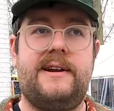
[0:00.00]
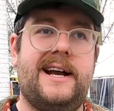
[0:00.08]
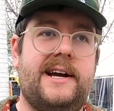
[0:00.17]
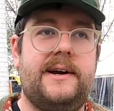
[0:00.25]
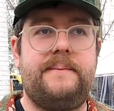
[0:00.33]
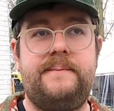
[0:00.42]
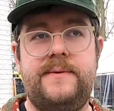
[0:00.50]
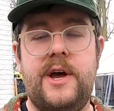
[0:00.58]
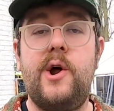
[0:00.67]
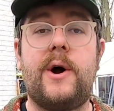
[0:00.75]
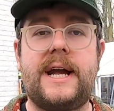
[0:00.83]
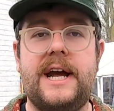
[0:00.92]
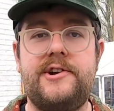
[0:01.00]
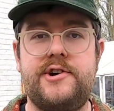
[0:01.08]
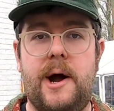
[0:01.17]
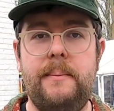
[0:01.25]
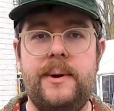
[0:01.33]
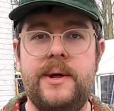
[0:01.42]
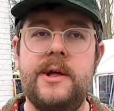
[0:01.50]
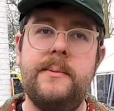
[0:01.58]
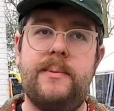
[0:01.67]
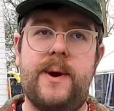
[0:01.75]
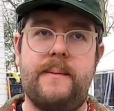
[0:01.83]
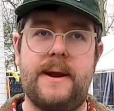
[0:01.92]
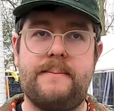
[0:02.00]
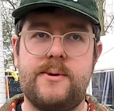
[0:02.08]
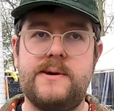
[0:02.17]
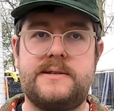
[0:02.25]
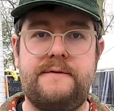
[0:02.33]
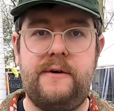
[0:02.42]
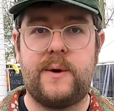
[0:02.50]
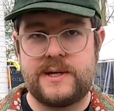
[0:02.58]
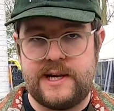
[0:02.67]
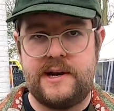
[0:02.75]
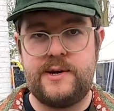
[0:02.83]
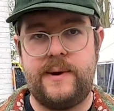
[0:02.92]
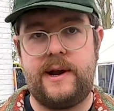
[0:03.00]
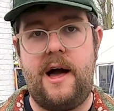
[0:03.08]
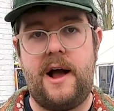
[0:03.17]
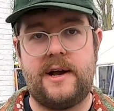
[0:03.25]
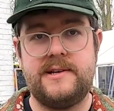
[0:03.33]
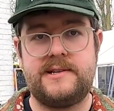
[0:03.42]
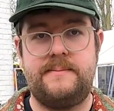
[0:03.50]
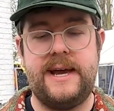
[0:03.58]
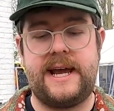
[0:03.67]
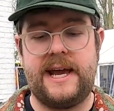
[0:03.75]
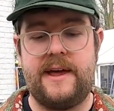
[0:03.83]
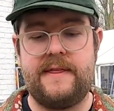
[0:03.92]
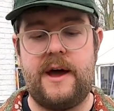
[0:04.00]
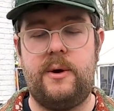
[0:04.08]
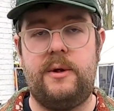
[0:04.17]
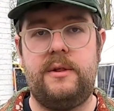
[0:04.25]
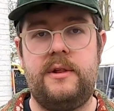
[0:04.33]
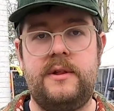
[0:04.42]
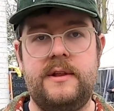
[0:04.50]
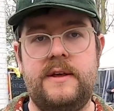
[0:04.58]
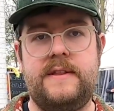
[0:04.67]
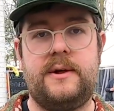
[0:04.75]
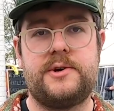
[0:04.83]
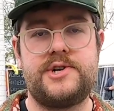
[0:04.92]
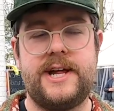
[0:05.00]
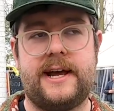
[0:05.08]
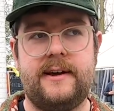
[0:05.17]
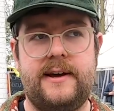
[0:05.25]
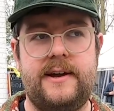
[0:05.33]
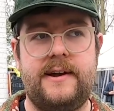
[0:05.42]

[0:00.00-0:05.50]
like a an okay job. But not many breweries are focused on doing lagers and making it their whole their whole shtick,